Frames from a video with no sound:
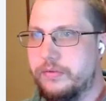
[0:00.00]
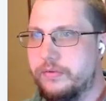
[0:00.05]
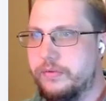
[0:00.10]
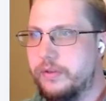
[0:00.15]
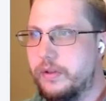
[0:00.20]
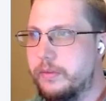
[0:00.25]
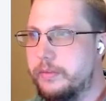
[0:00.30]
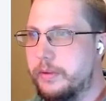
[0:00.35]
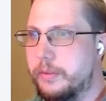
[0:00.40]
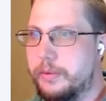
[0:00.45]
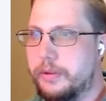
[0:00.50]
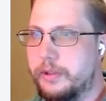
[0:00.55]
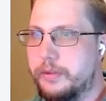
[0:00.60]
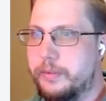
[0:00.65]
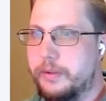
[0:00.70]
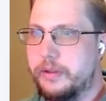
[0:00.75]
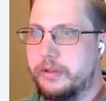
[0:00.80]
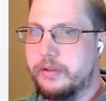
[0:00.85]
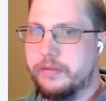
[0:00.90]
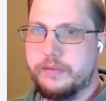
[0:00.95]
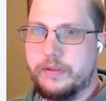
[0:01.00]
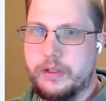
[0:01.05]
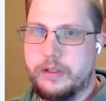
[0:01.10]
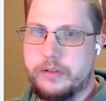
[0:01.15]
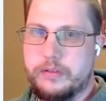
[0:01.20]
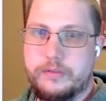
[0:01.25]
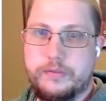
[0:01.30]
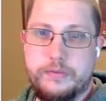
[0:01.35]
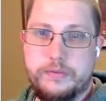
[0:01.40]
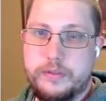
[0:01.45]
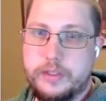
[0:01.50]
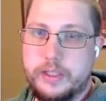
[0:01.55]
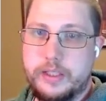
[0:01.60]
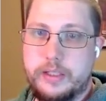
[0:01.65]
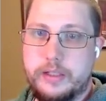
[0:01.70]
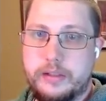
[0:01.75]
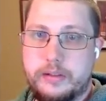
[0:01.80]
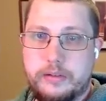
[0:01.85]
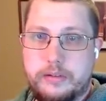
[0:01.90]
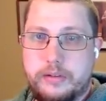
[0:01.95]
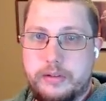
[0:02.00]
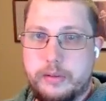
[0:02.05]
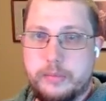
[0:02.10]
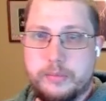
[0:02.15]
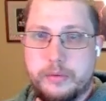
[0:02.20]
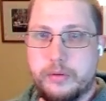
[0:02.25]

from the perspective of needing some